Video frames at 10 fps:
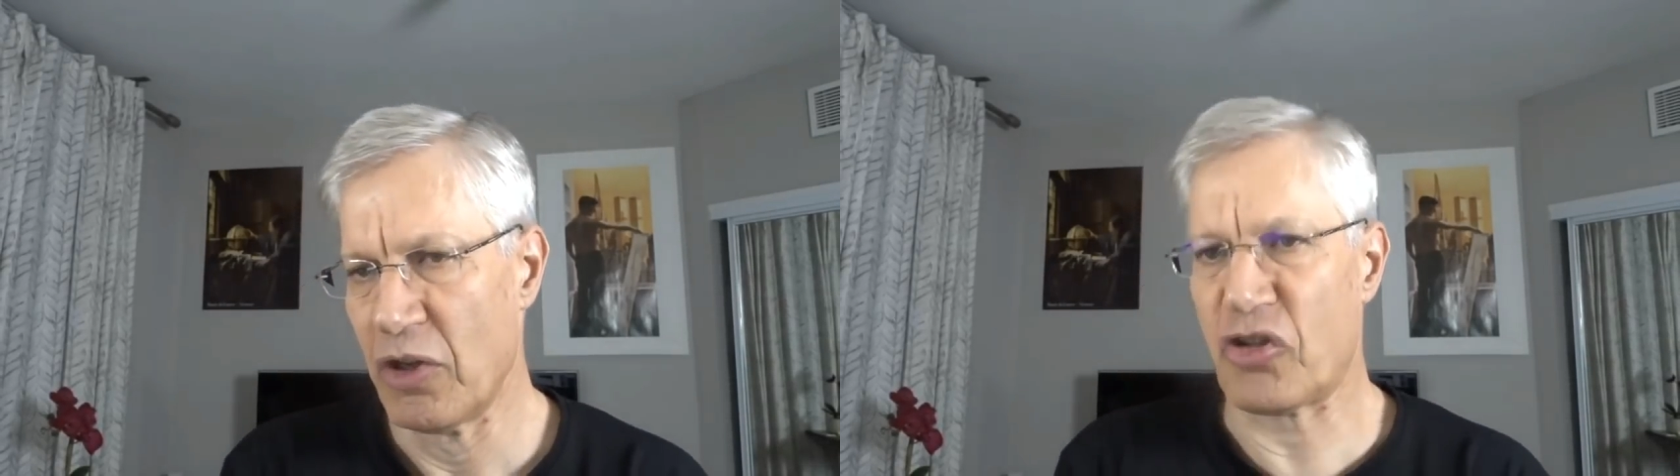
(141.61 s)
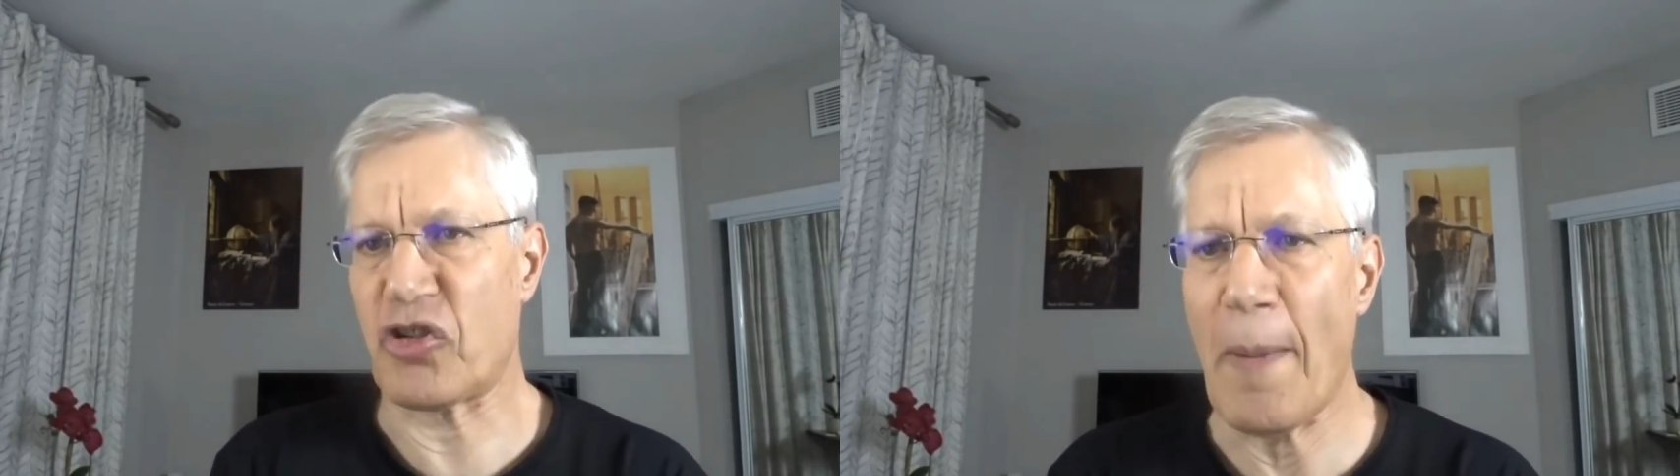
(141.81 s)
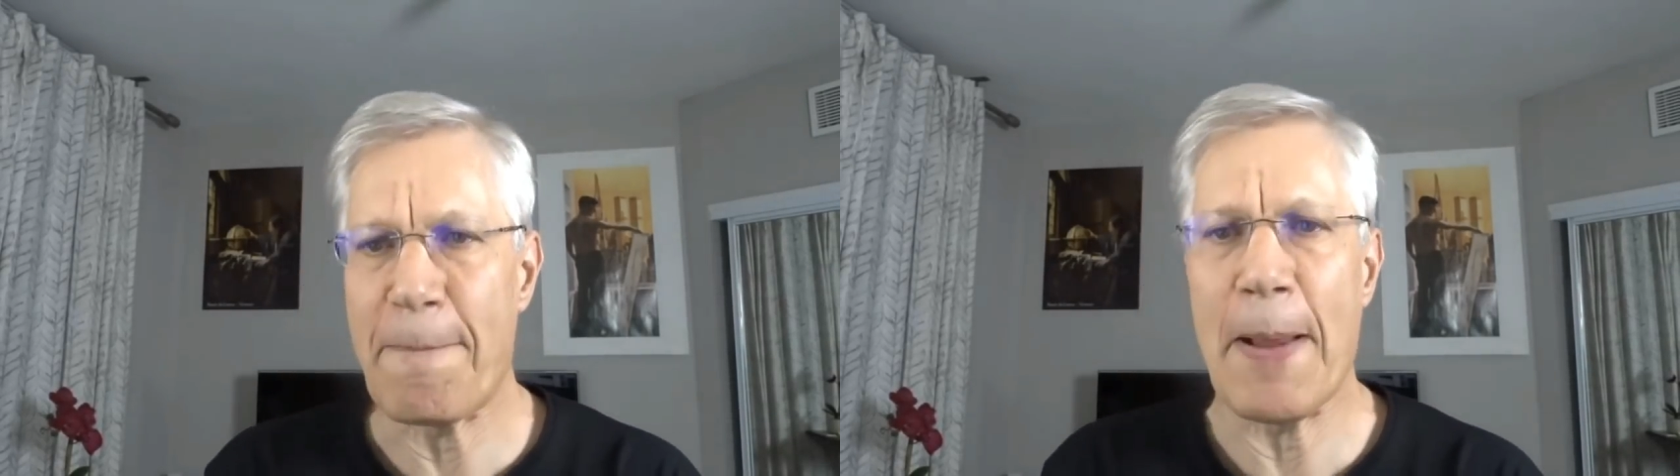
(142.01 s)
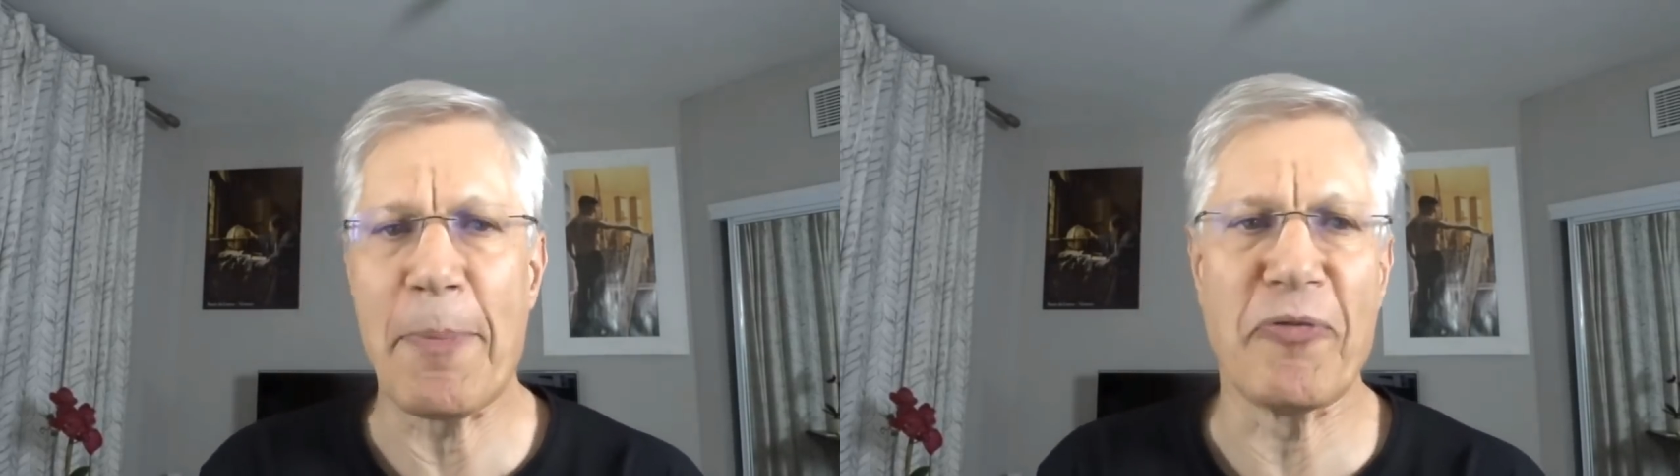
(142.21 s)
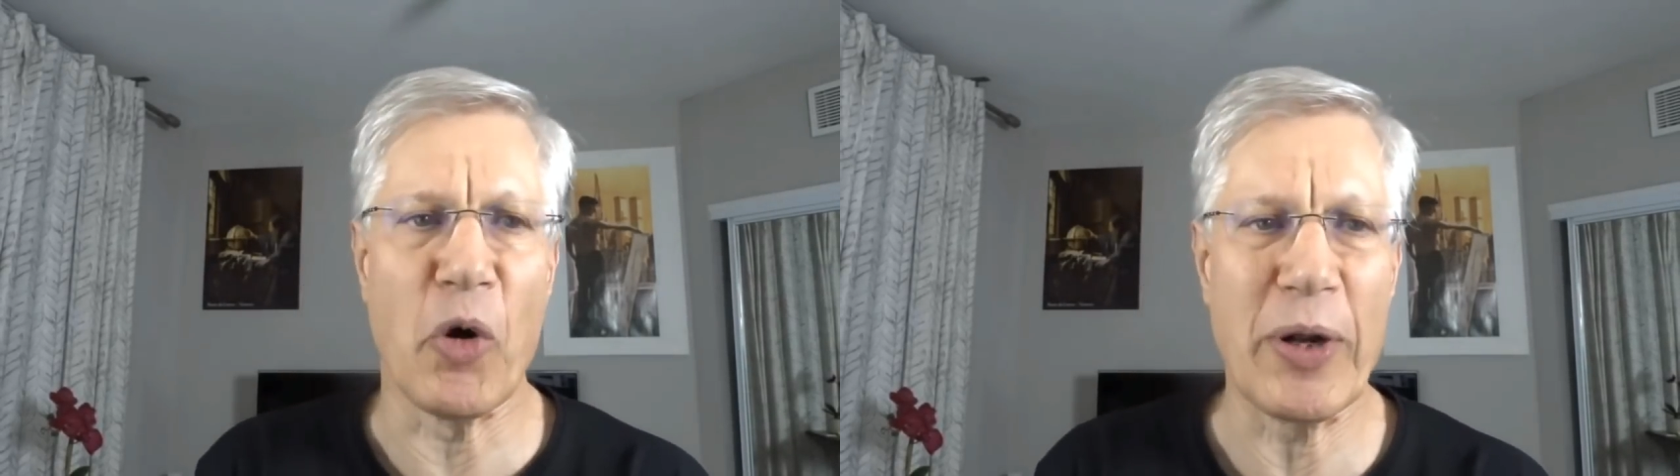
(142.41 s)
Some
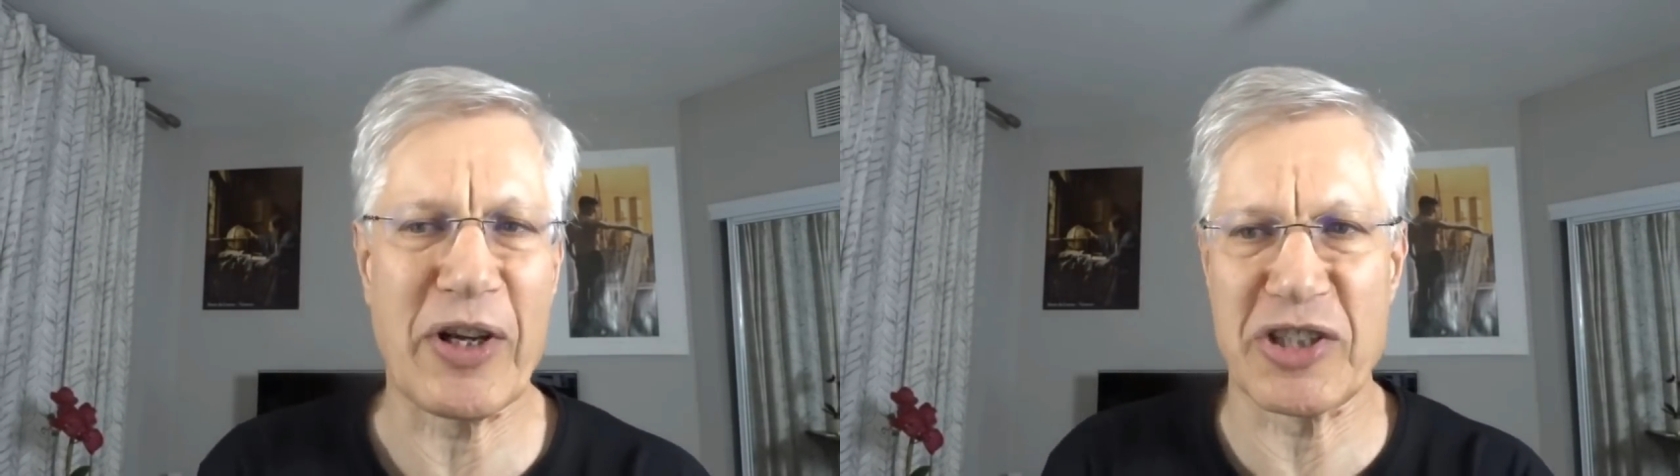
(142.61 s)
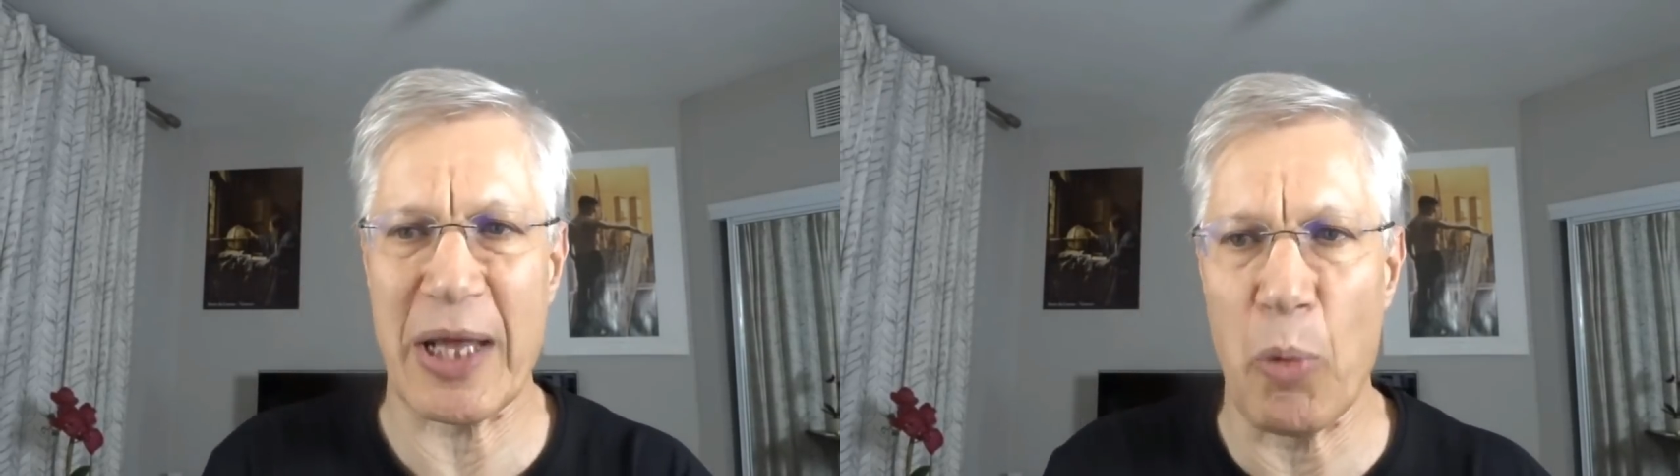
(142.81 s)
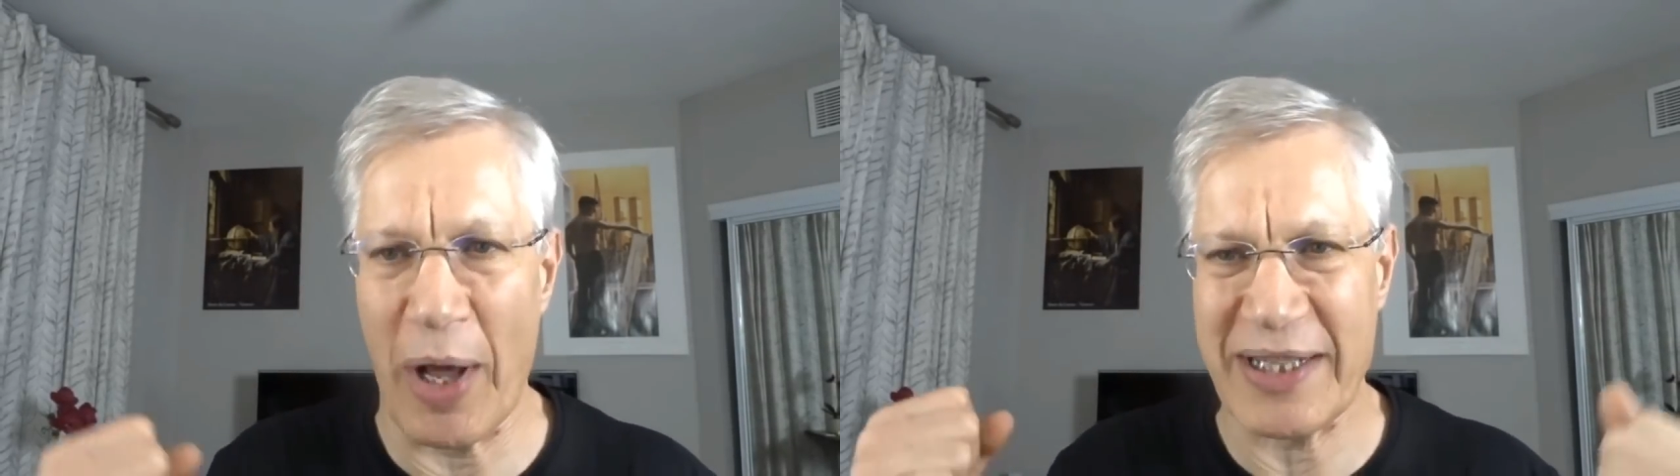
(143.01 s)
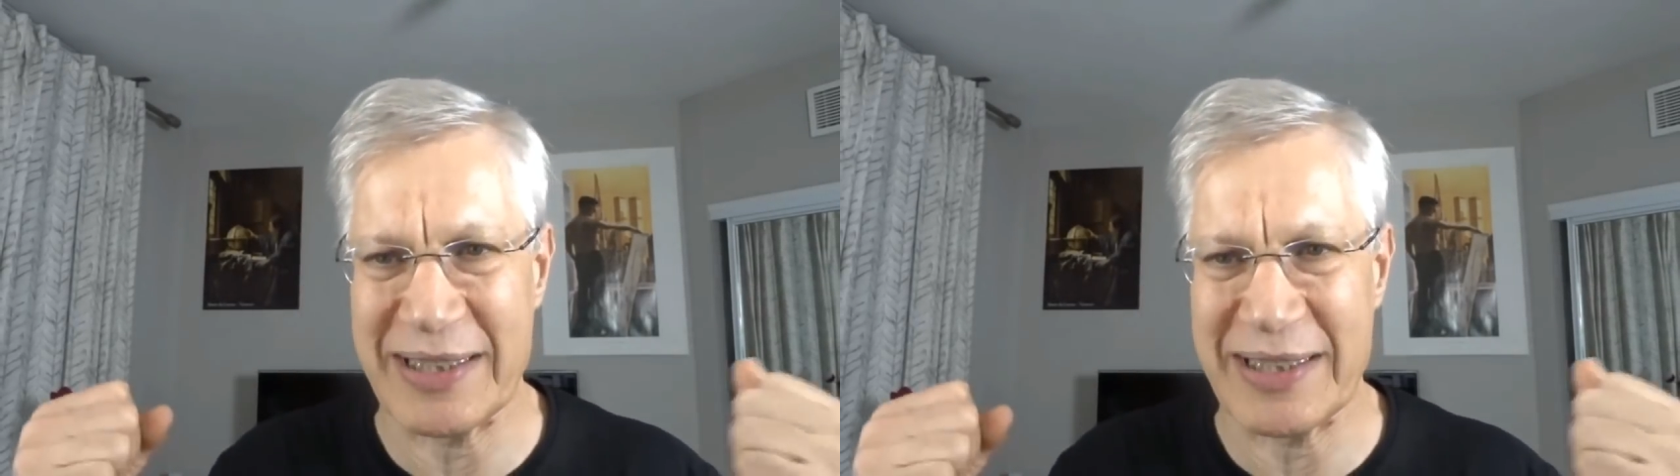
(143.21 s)
people voted because they wanted